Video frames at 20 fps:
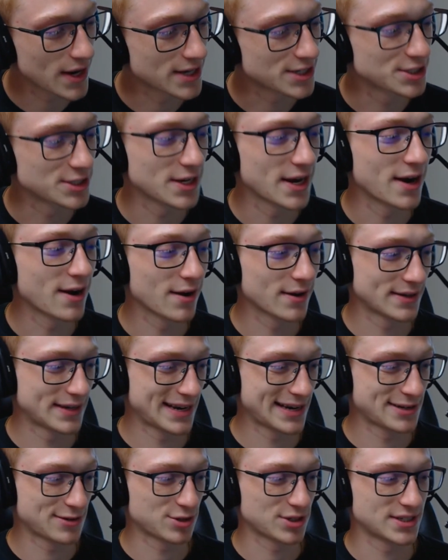Eric
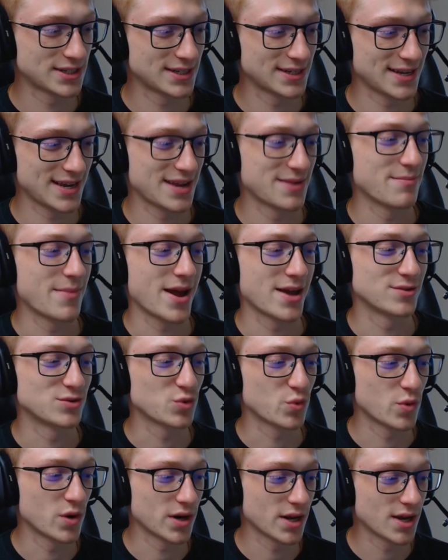Dickerson in Madden
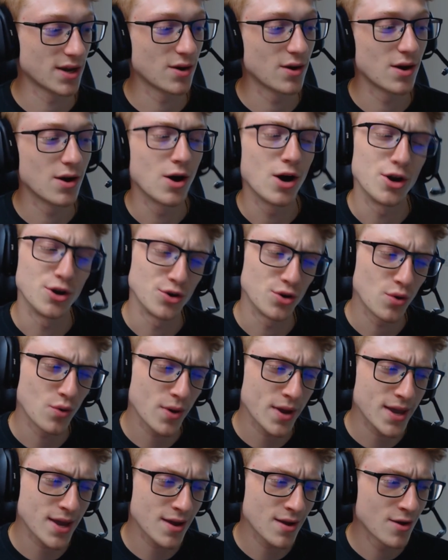20
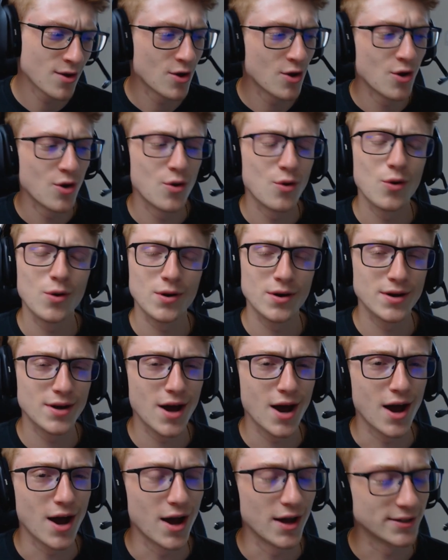annoying or
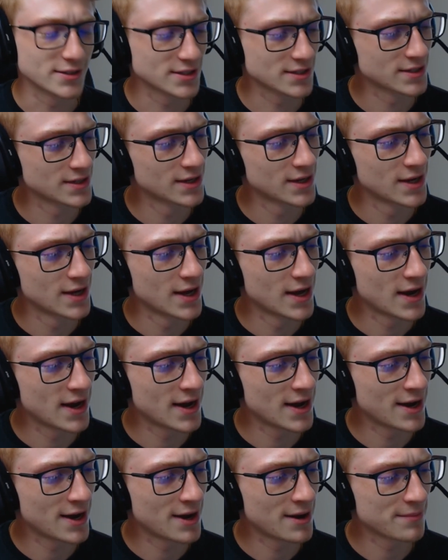not?
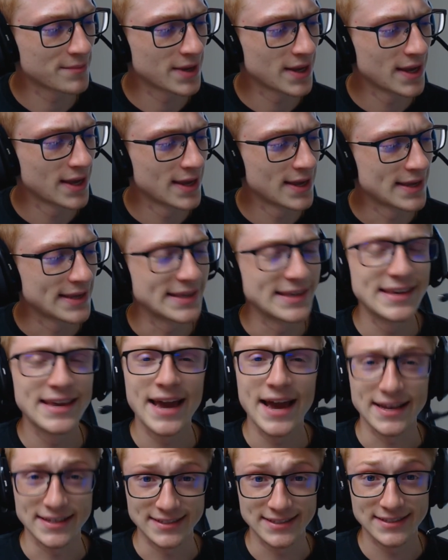
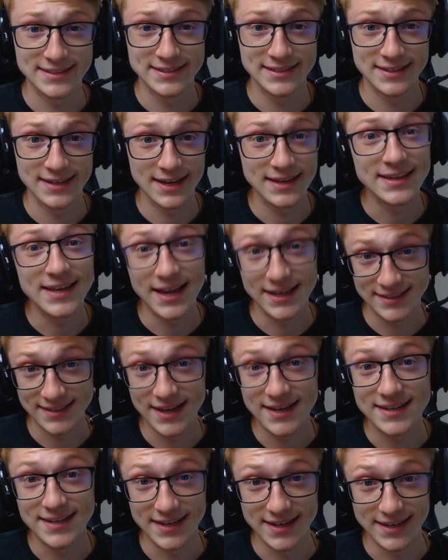Yes, I
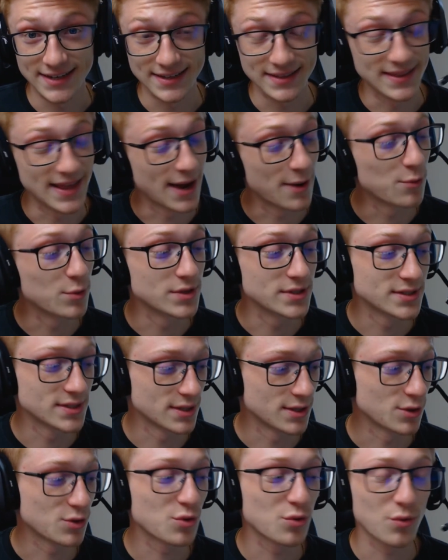did. That was
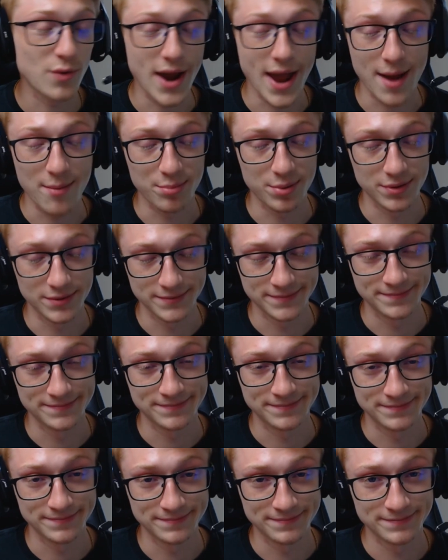crap.
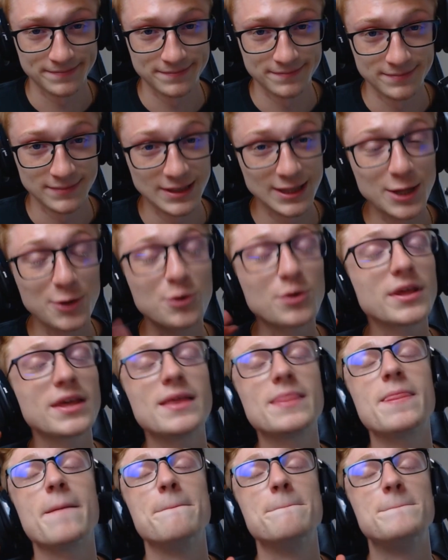Literally
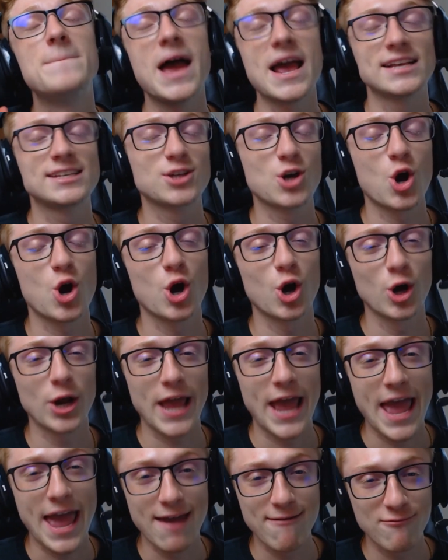the best card
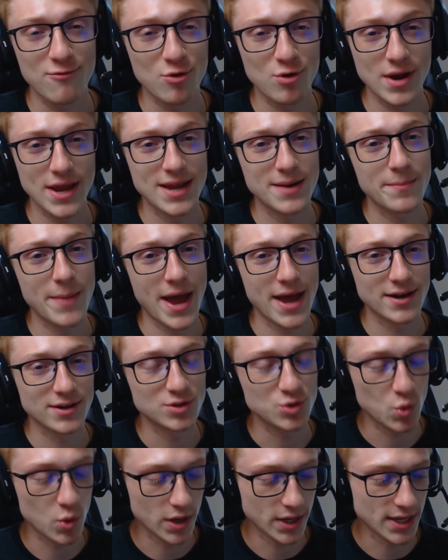ever in Madden
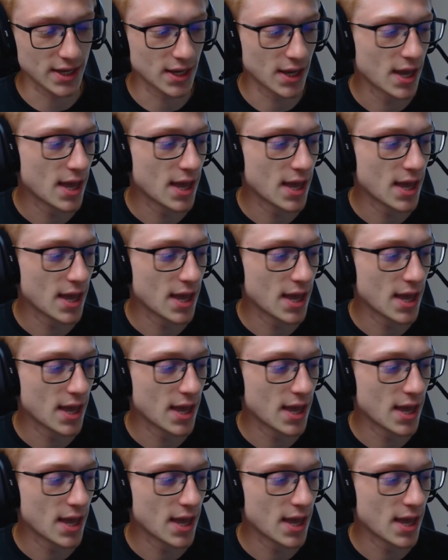20.